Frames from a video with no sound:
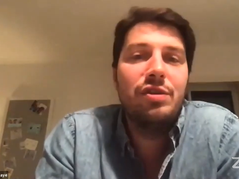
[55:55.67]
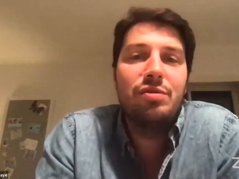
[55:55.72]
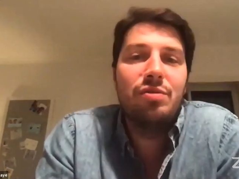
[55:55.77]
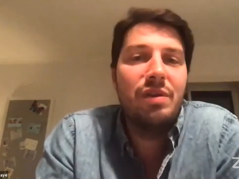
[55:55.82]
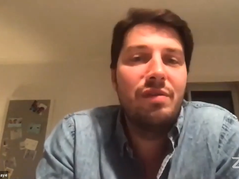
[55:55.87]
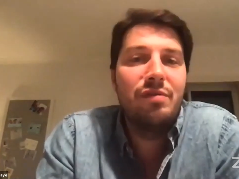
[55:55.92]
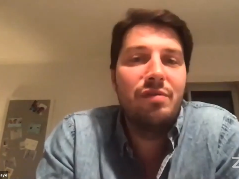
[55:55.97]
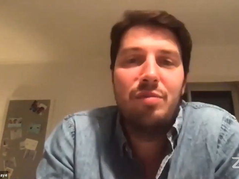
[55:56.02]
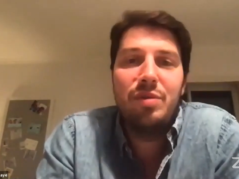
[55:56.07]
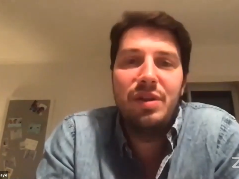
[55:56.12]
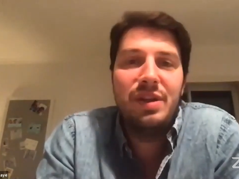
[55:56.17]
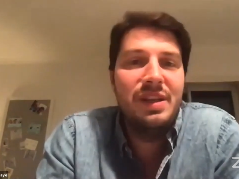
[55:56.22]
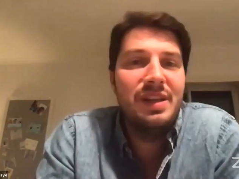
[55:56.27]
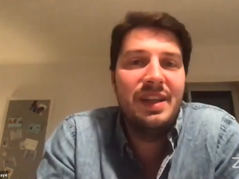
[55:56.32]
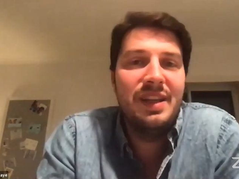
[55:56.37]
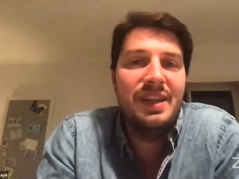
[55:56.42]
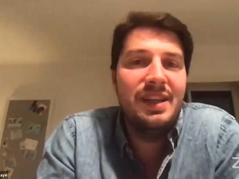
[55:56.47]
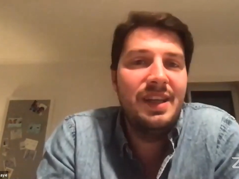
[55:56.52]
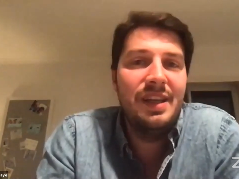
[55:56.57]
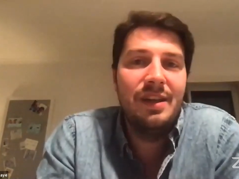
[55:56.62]
to everybody they
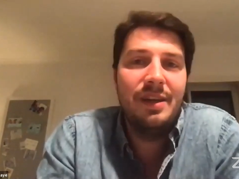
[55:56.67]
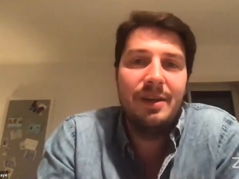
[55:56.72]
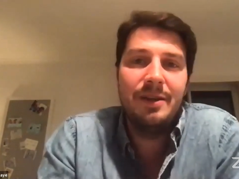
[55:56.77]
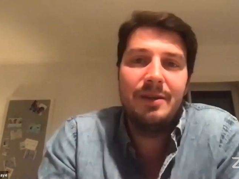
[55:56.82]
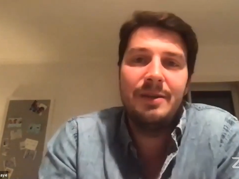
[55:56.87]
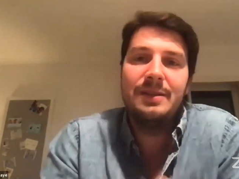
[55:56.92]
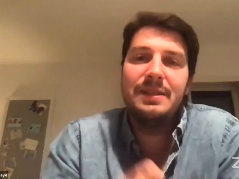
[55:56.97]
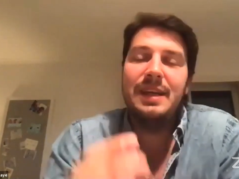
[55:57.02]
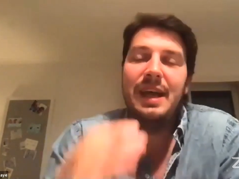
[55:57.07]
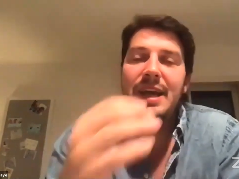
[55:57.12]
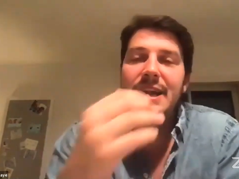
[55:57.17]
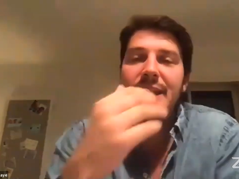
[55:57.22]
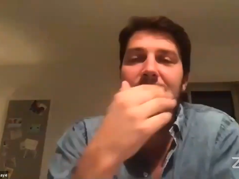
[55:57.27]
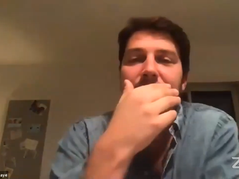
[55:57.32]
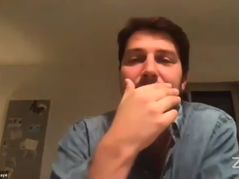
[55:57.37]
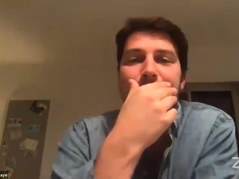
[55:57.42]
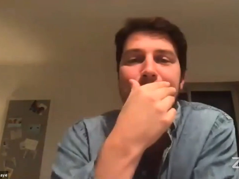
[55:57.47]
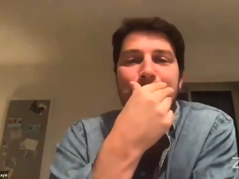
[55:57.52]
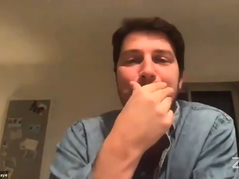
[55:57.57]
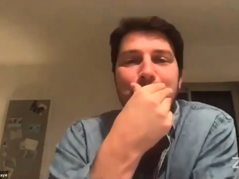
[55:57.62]
needed a
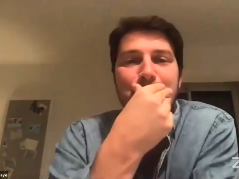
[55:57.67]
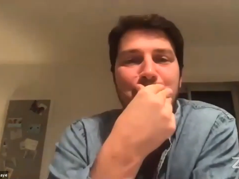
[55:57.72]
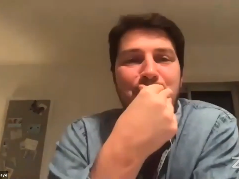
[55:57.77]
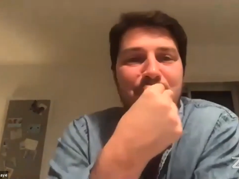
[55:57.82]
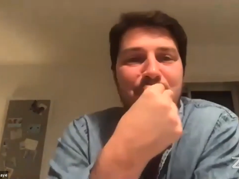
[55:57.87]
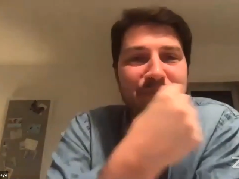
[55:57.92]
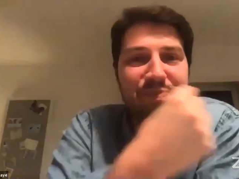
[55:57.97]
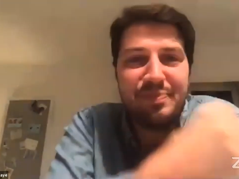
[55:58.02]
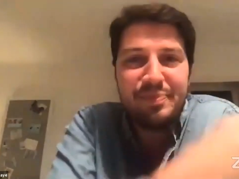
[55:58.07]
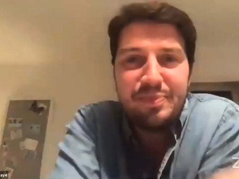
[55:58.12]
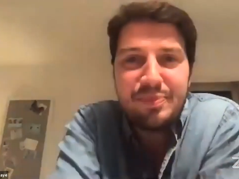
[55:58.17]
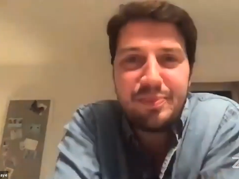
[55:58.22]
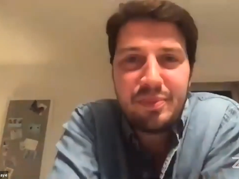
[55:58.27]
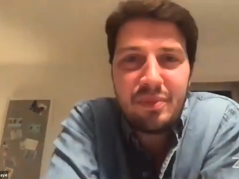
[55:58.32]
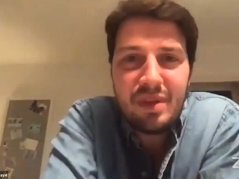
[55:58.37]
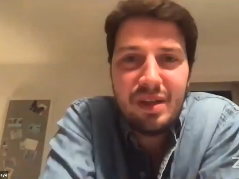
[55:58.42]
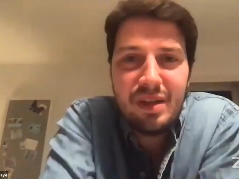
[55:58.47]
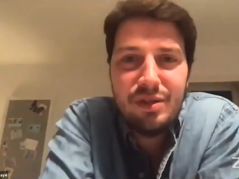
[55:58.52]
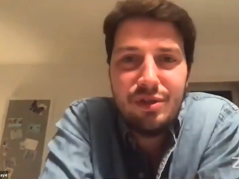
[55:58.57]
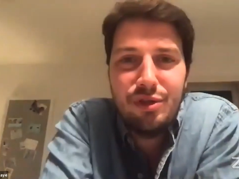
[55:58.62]
signing.
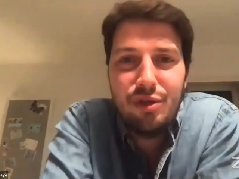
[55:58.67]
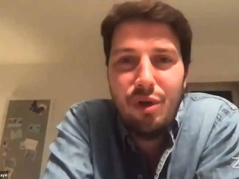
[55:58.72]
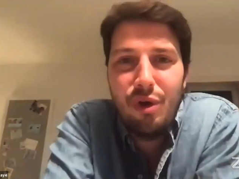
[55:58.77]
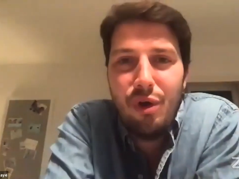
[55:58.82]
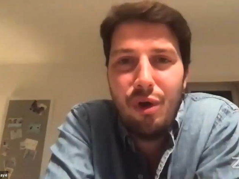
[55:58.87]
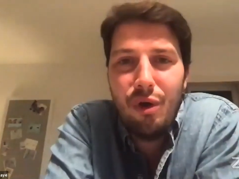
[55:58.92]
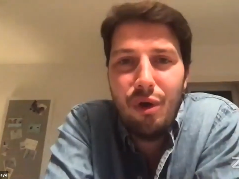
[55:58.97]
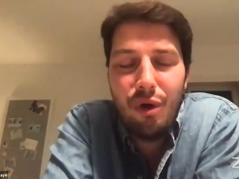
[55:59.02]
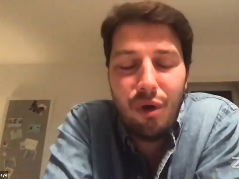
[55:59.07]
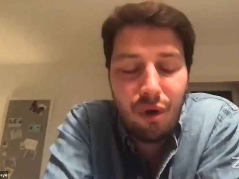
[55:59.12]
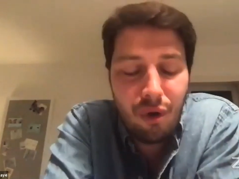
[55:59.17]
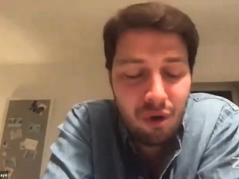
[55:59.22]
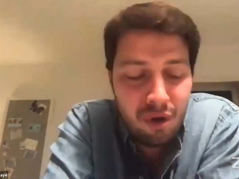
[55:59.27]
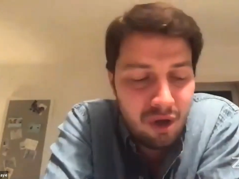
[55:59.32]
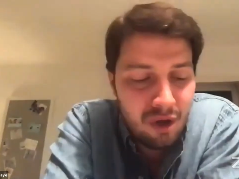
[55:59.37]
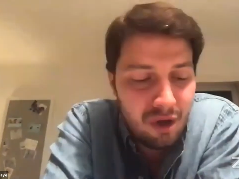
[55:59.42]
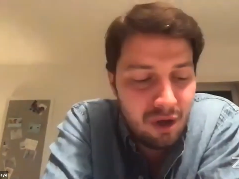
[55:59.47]
So